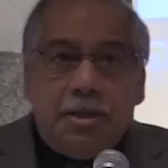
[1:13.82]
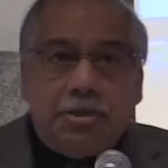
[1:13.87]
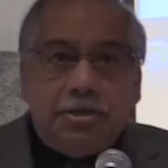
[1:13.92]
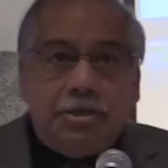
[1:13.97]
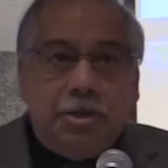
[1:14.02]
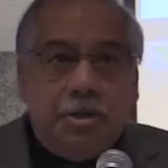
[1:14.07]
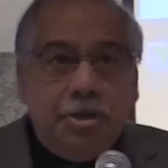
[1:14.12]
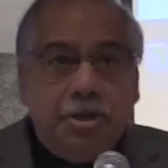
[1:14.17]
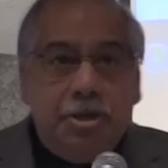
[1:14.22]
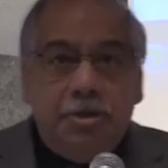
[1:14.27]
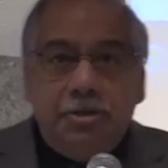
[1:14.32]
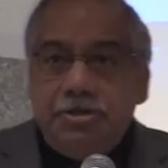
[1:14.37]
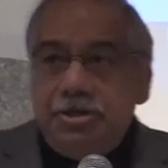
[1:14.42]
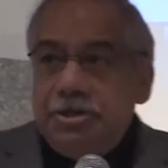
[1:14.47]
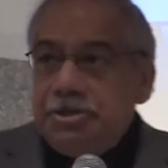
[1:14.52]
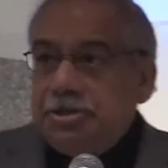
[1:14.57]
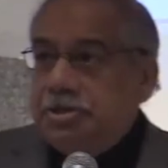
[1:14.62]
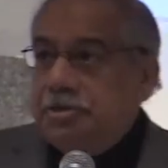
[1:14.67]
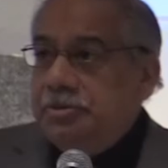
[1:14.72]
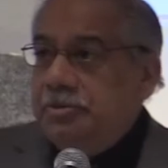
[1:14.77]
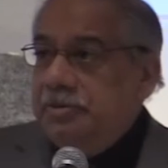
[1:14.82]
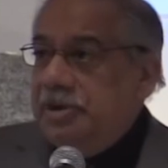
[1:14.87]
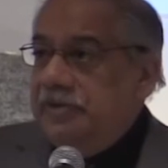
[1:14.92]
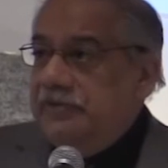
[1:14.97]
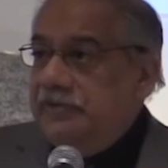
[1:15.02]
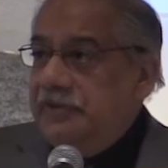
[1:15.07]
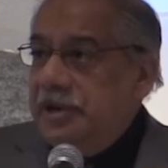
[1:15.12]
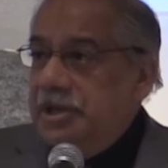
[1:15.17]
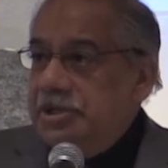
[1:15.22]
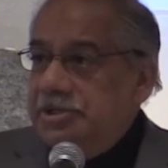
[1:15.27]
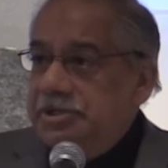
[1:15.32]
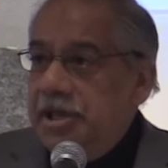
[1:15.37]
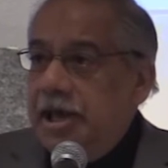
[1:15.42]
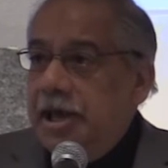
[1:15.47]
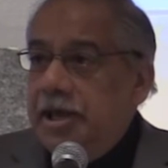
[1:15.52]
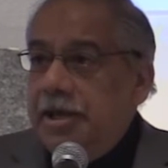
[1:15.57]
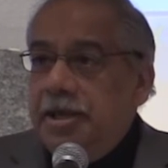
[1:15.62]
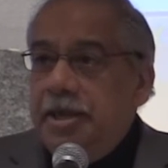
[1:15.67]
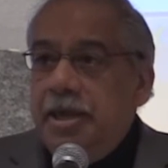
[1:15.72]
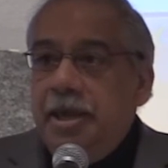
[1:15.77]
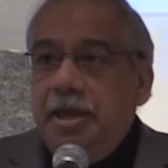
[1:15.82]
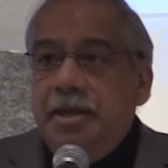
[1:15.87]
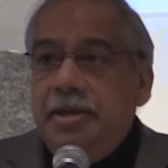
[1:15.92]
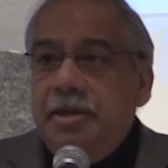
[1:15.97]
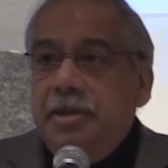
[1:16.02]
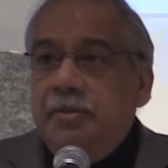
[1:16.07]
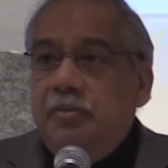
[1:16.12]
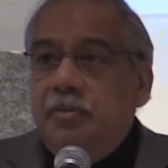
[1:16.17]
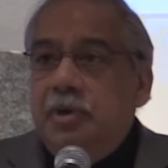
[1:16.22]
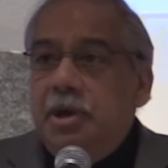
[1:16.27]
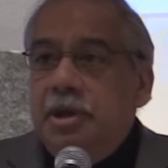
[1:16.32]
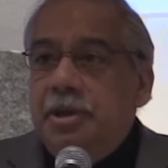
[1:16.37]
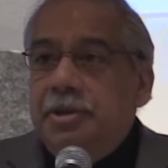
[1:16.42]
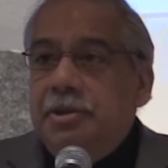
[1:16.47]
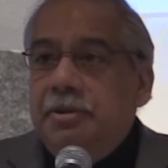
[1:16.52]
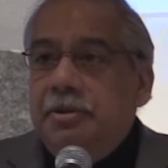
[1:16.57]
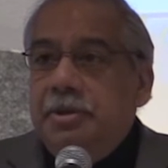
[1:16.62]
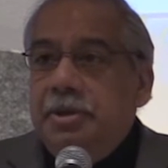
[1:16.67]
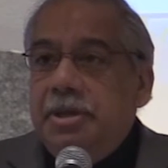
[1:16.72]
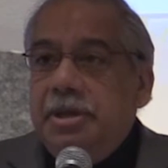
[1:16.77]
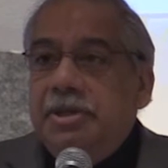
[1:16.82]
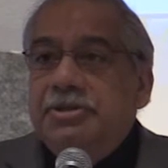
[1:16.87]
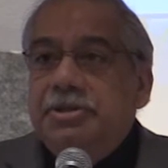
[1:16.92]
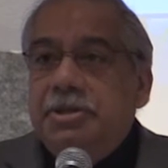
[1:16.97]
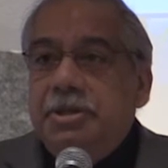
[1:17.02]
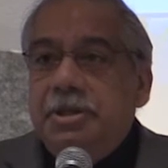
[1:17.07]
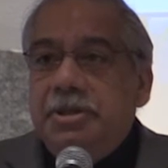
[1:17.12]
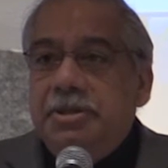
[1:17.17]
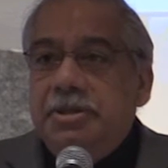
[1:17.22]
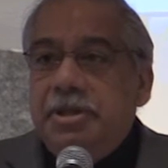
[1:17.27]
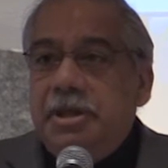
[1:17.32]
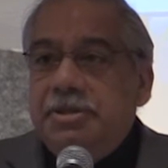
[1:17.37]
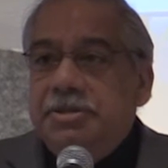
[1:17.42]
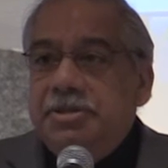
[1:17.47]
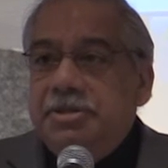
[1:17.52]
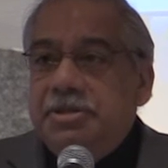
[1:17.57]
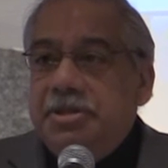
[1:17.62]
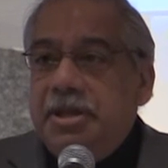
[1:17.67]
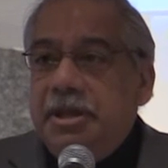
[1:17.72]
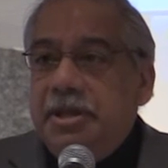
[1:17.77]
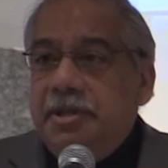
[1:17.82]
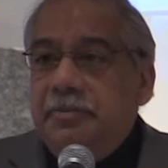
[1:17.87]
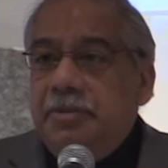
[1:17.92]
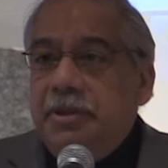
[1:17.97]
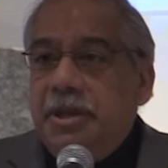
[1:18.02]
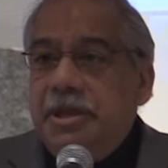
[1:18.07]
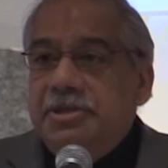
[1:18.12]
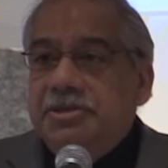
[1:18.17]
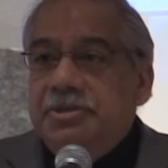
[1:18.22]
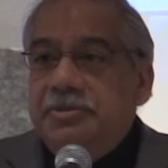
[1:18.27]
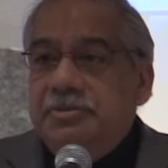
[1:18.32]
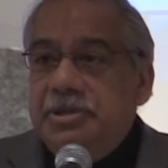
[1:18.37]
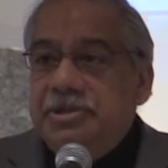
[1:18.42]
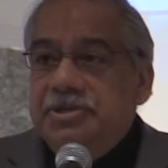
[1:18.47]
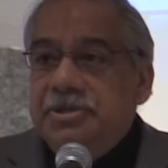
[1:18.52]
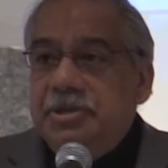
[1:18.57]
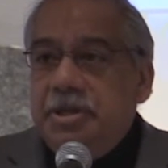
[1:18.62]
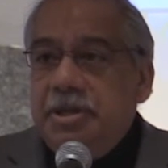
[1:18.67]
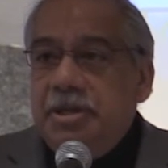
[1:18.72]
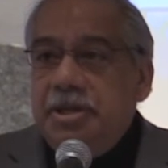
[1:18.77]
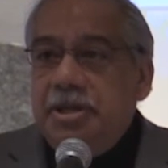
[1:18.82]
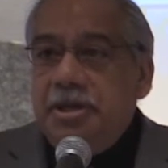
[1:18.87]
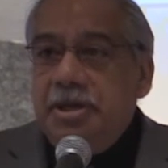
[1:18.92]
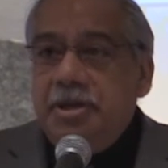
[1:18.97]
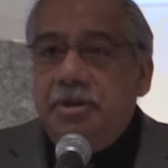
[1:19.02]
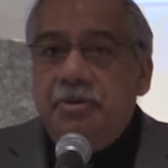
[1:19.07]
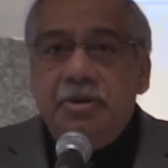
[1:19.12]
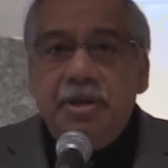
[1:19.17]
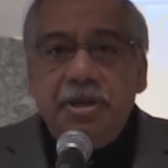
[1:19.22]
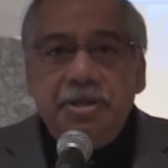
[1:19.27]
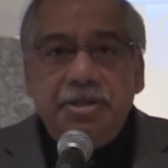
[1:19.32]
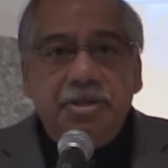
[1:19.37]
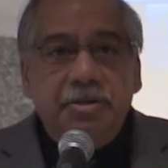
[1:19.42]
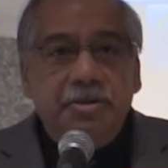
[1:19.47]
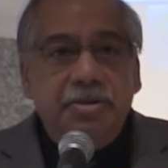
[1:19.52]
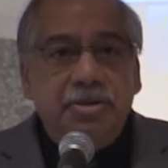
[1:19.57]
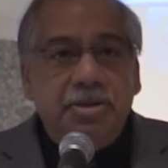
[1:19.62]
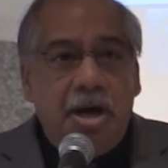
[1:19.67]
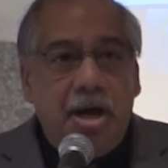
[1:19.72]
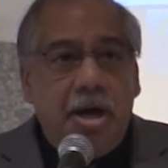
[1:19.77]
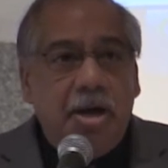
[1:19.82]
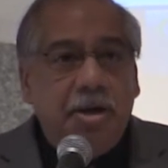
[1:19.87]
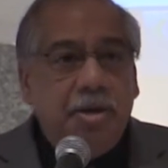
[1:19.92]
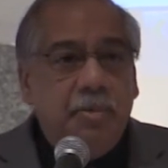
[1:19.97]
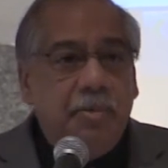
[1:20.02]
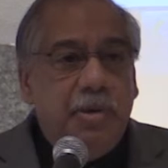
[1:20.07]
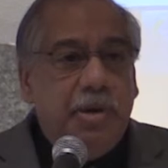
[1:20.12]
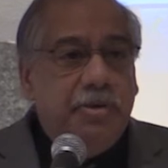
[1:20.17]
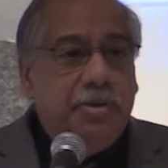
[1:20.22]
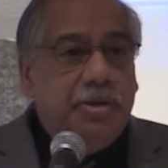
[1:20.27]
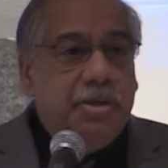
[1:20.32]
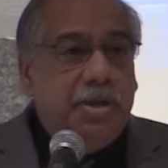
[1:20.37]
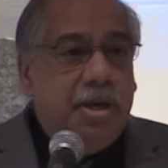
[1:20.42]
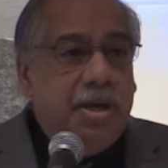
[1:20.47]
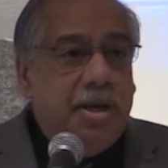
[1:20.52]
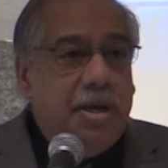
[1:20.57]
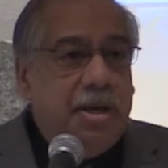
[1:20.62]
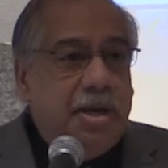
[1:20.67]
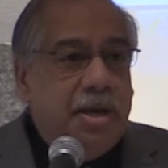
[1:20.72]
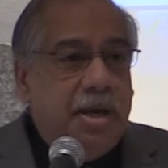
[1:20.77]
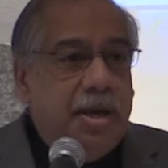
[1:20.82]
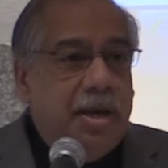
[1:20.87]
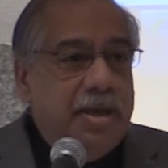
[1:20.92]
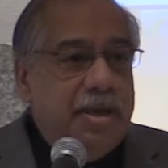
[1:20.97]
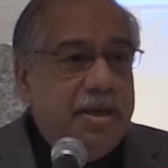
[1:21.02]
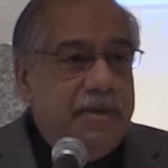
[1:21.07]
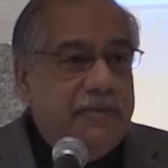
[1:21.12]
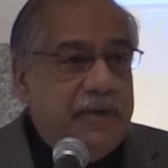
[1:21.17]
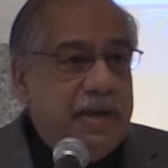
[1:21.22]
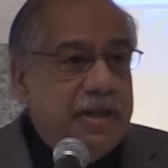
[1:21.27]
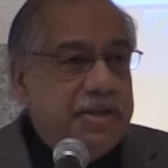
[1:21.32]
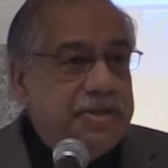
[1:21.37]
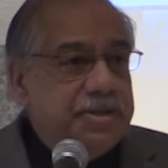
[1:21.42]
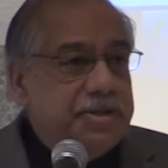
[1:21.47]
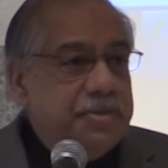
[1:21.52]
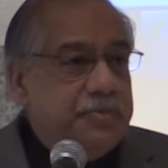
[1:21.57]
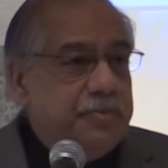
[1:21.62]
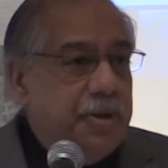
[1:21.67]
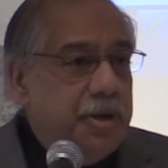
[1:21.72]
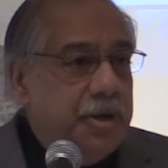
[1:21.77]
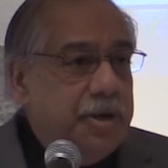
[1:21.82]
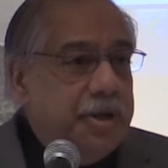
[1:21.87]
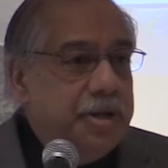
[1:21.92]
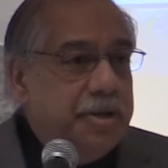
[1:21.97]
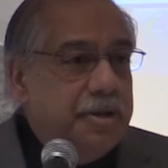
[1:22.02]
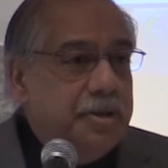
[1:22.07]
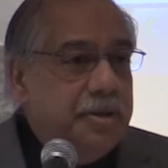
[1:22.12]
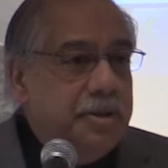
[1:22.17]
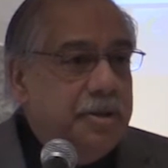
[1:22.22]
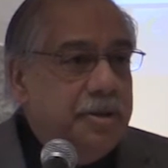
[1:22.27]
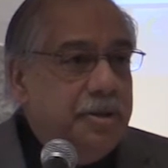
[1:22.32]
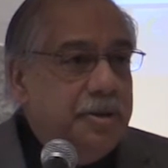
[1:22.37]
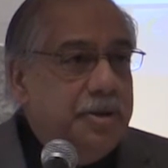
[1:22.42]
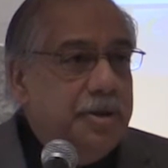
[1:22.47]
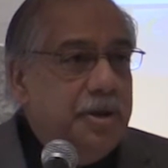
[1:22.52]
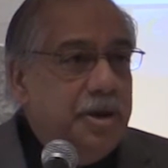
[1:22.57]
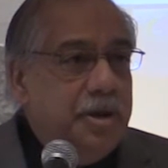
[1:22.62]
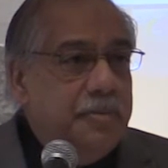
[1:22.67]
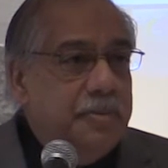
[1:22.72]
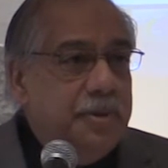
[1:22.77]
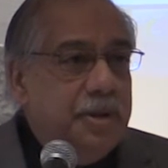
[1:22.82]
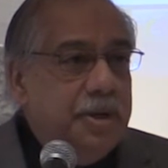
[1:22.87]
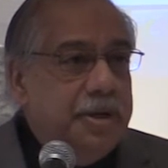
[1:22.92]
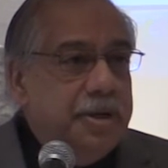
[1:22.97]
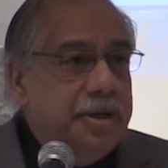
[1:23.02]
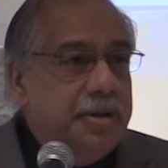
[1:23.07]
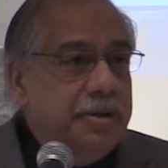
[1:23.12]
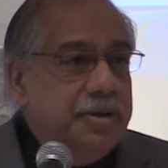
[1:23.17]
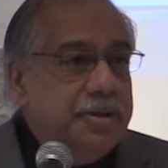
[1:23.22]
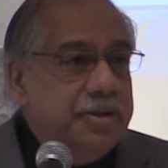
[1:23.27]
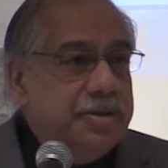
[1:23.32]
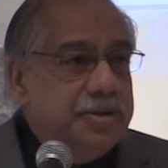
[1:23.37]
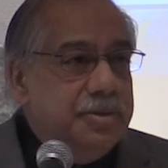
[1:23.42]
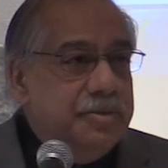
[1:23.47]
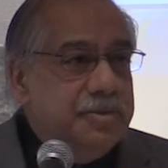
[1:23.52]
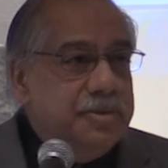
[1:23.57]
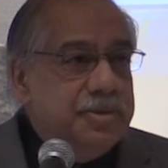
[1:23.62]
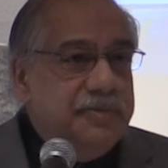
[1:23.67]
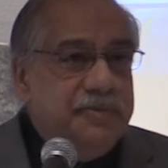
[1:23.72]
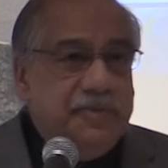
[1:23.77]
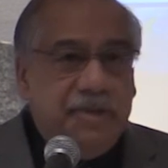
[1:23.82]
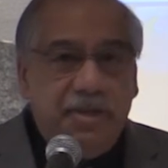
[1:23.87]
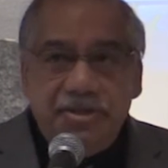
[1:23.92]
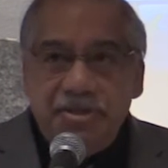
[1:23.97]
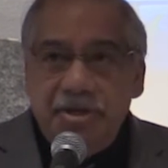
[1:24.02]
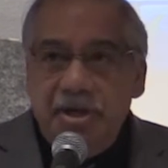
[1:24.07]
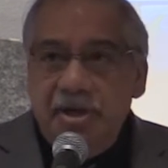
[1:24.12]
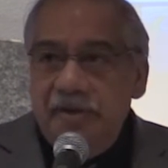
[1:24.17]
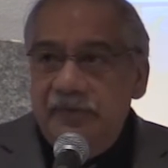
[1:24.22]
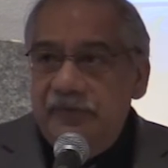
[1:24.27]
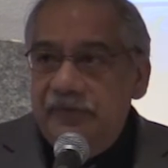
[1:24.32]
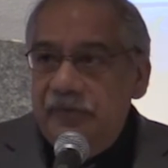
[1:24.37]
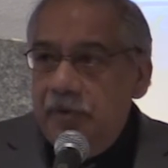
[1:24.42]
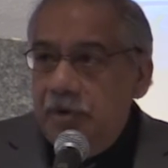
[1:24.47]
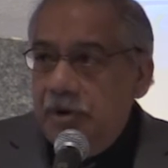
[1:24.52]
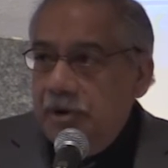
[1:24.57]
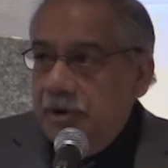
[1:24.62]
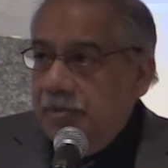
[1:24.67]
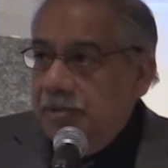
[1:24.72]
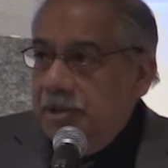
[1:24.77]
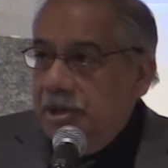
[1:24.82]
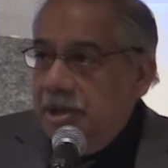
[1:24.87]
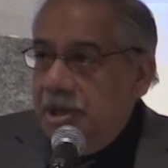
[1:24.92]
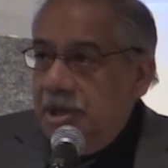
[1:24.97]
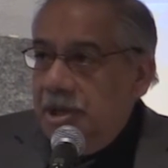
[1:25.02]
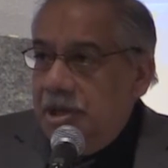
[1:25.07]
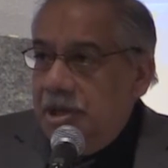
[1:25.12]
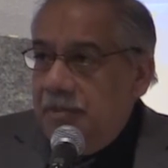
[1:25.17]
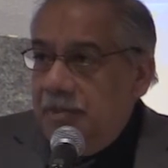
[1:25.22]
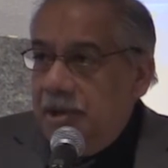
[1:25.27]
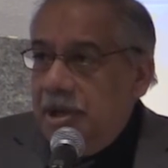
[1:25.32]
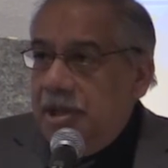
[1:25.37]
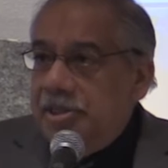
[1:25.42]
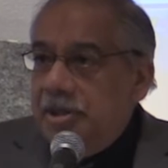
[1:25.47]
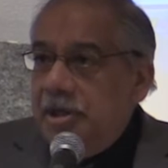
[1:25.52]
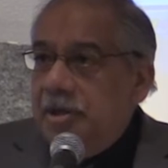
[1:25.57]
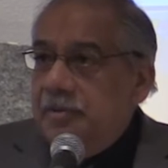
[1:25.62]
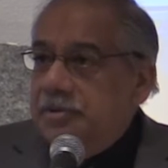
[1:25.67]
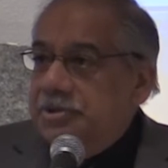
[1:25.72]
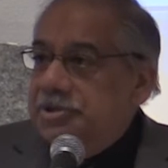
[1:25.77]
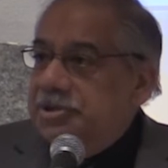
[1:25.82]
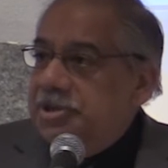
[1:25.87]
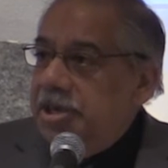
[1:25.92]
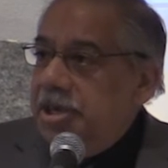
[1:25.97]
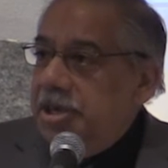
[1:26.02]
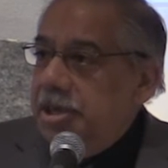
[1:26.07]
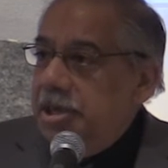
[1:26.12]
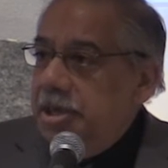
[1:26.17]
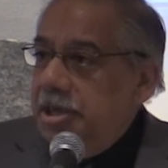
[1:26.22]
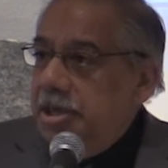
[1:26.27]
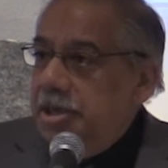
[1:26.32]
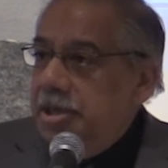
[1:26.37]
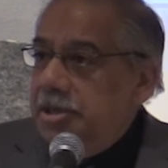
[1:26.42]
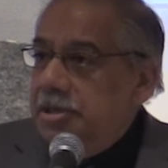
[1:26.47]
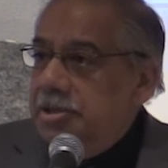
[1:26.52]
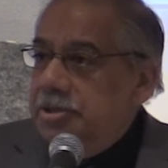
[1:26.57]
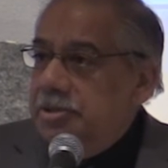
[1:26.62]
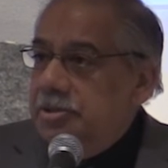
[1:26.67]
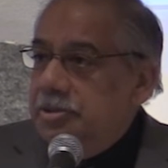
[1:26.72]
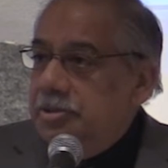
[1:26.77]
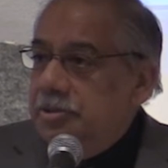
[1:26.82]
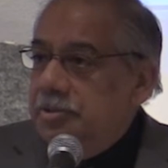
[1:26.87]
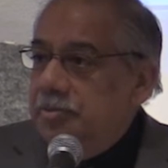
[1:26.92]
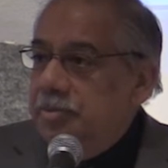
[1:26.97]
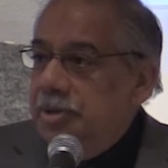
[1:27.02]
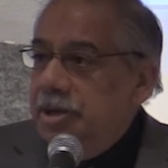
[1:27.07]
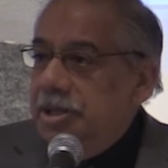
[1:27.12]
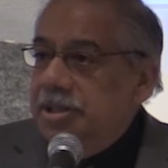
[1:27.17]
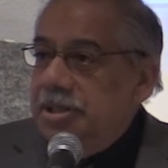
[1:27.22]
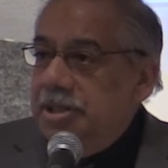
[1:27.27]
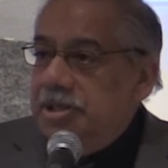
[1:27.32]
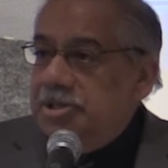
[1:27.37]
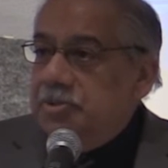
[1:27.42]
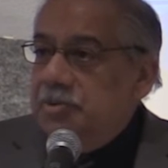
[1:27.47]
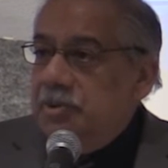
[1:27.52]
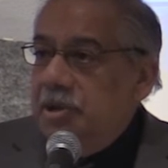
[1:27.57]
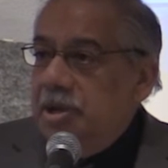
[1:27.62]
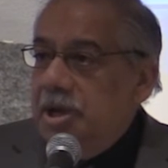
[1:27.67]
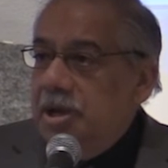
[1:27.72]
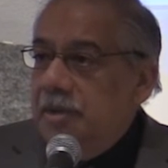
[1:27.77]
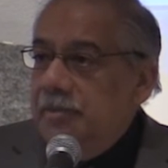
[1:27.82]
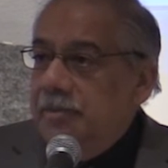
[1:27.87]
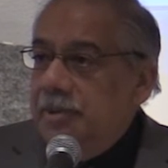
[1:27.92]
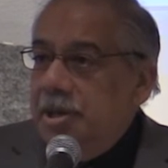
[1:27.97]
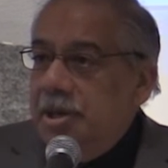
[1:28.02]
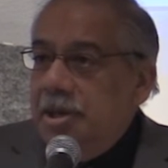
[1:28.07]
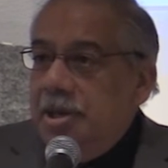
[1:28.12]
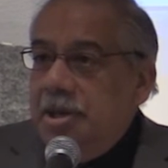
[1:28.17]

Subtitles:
So, you know, just to rephrase that again in one other incident that's taken place recently, and I don't like to talk about events, political or non-political, in terms of this kind of forum, but I thought it was key to bring this one up.